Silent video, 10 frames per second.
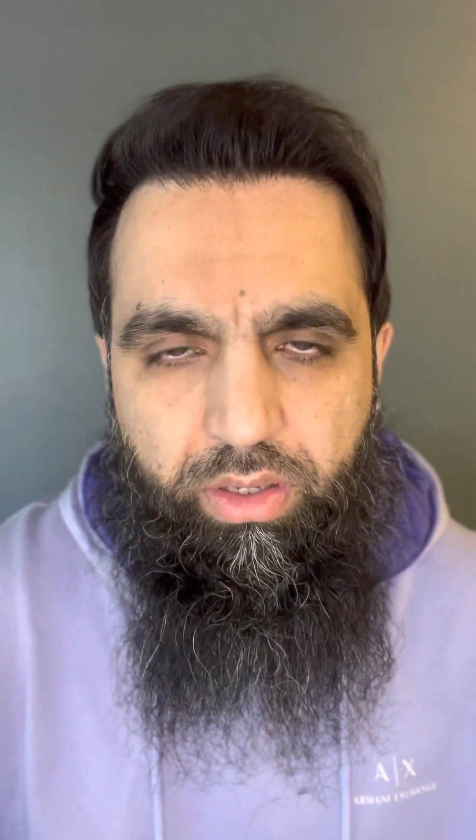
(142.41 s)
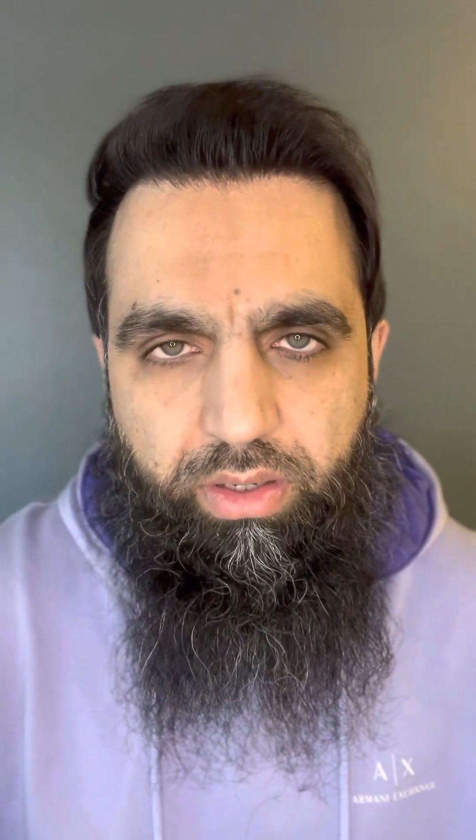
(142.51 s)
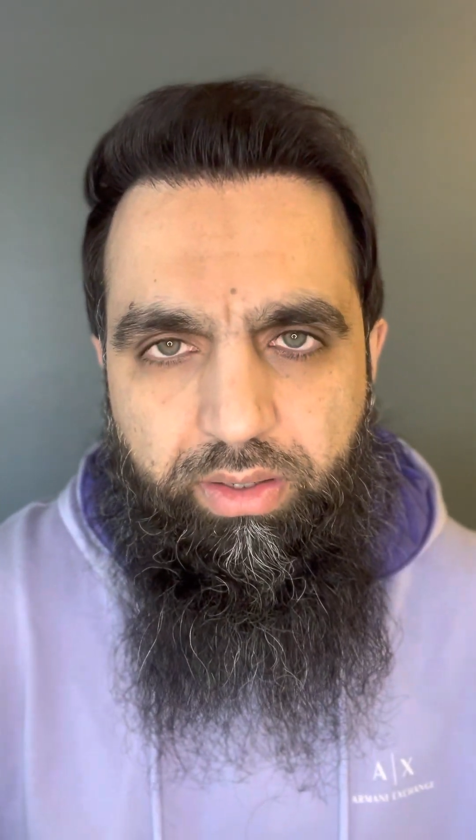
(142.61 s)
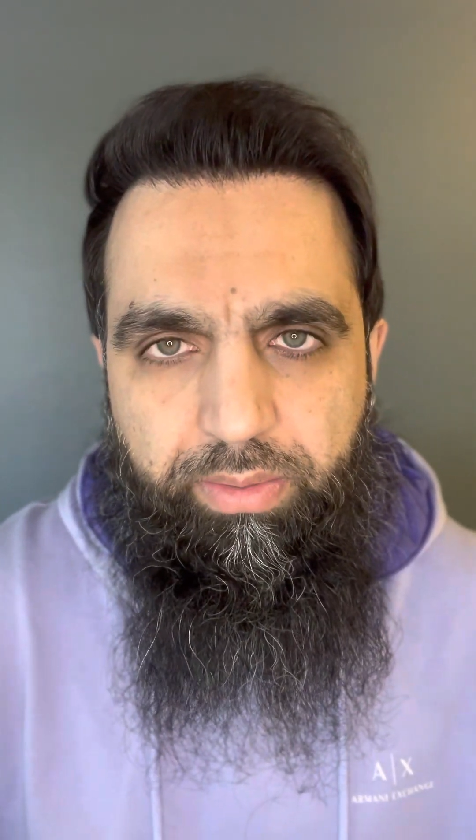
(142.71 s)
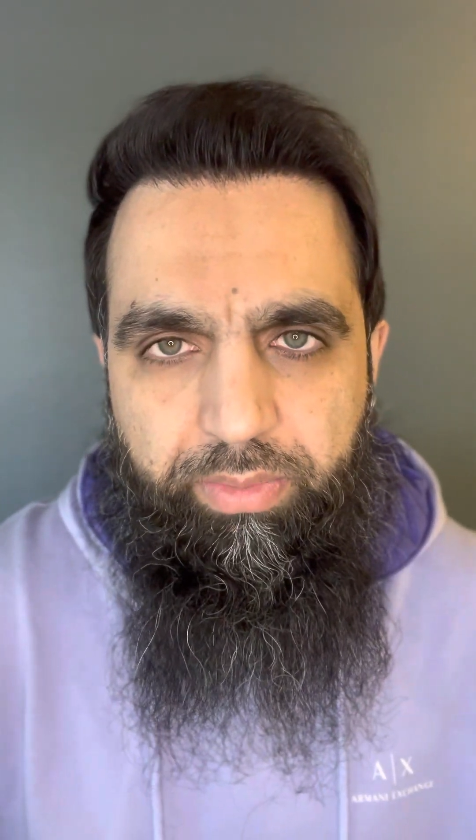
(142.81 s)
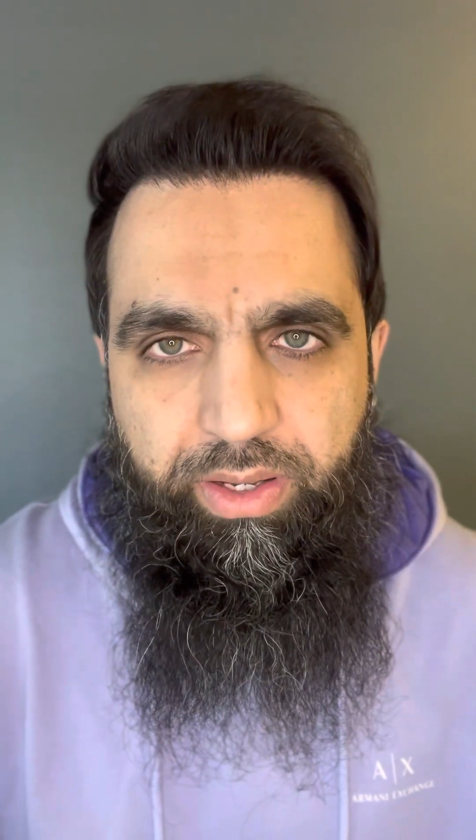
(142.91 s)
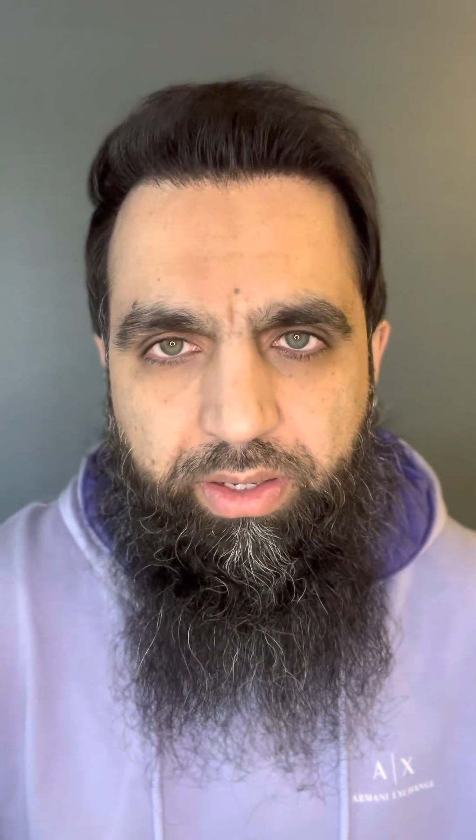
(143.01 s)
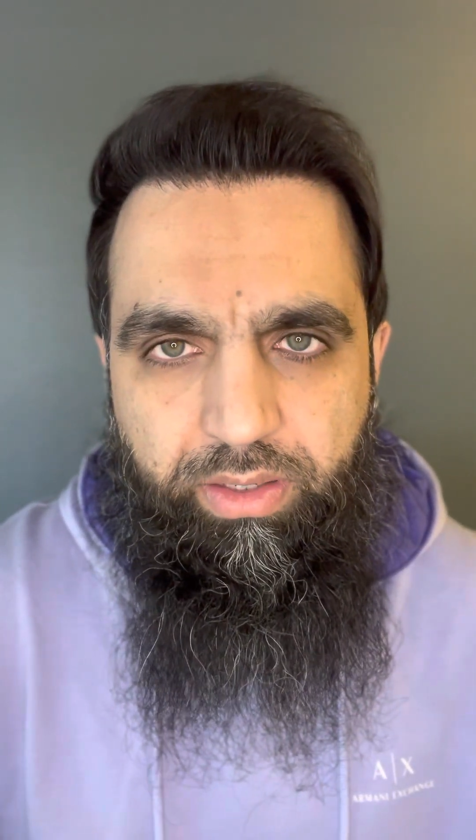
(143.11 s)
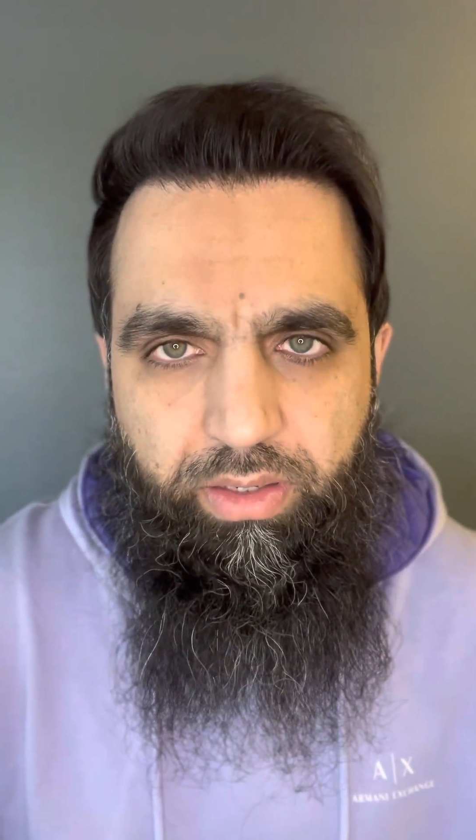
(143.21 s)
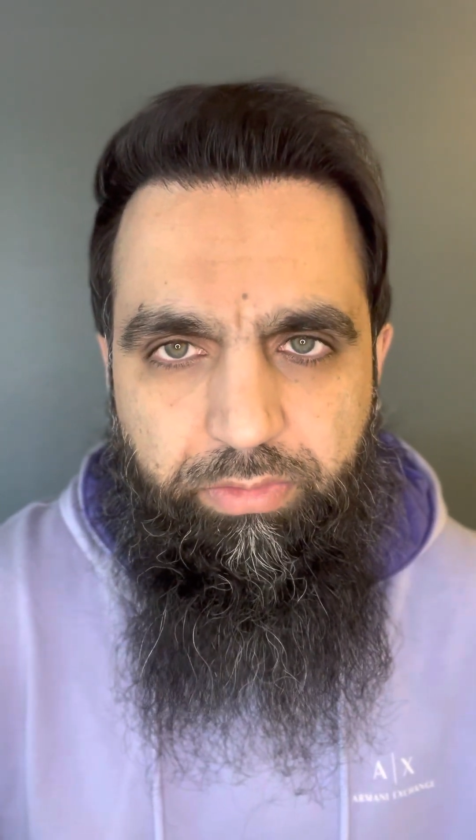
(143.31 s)

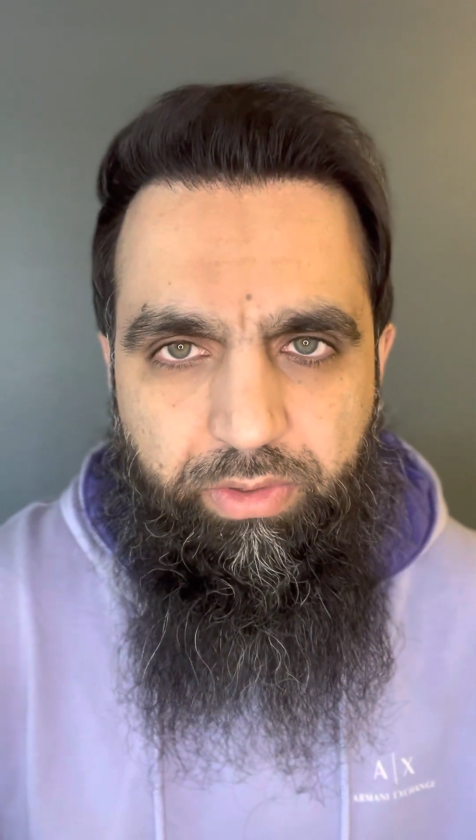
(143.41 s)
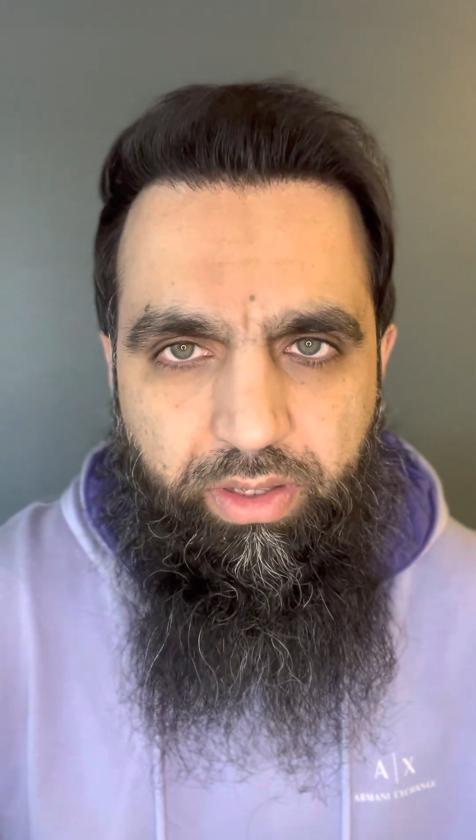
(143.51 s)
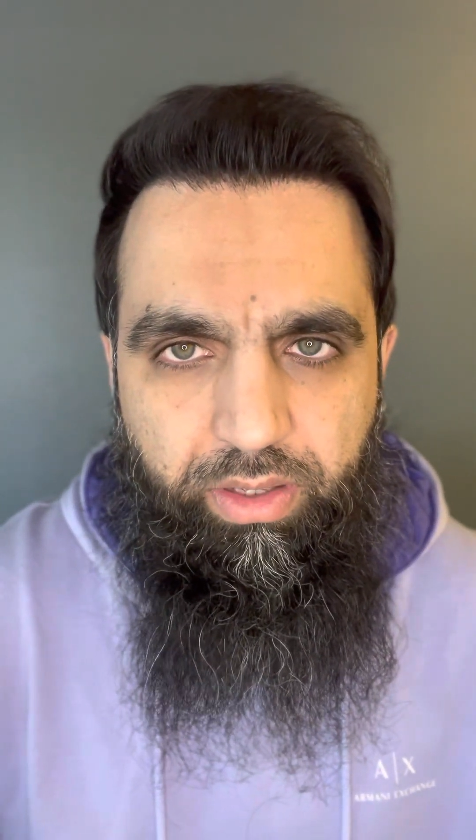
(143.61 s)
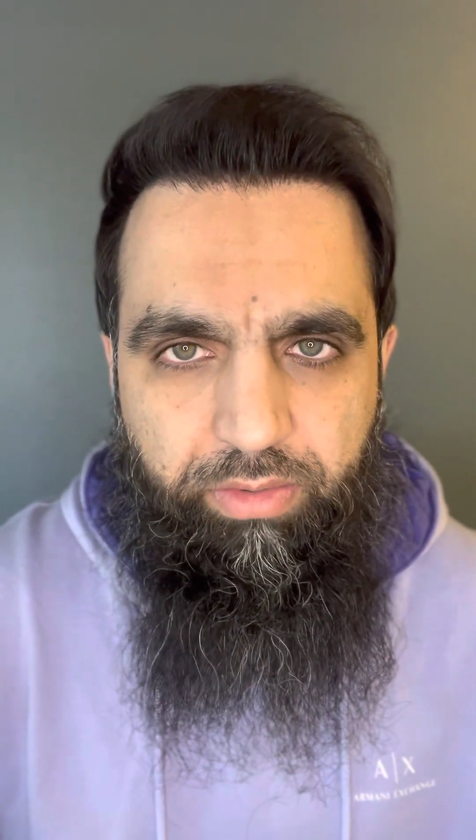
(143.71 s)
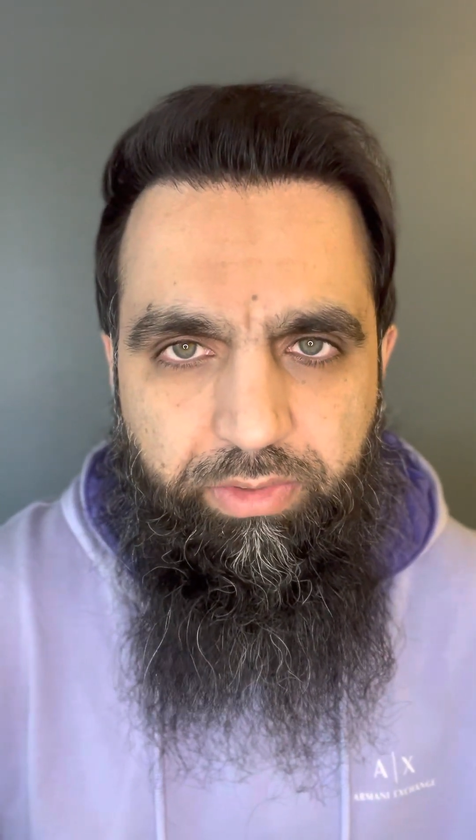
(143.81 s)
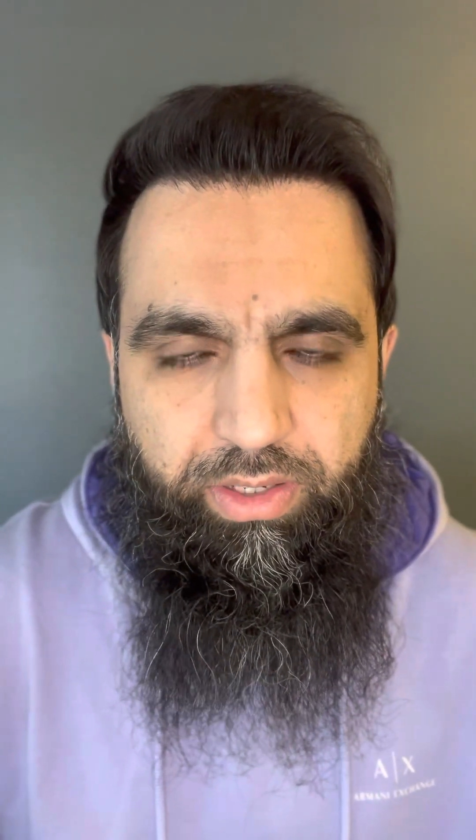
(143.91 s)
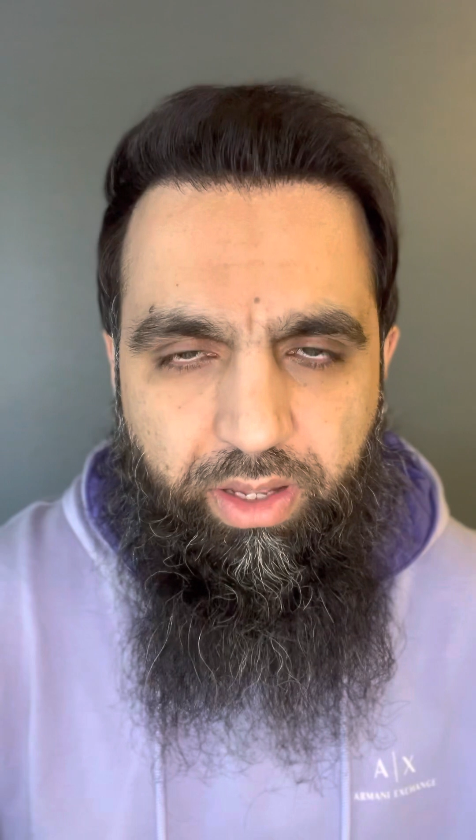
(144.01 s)
And if that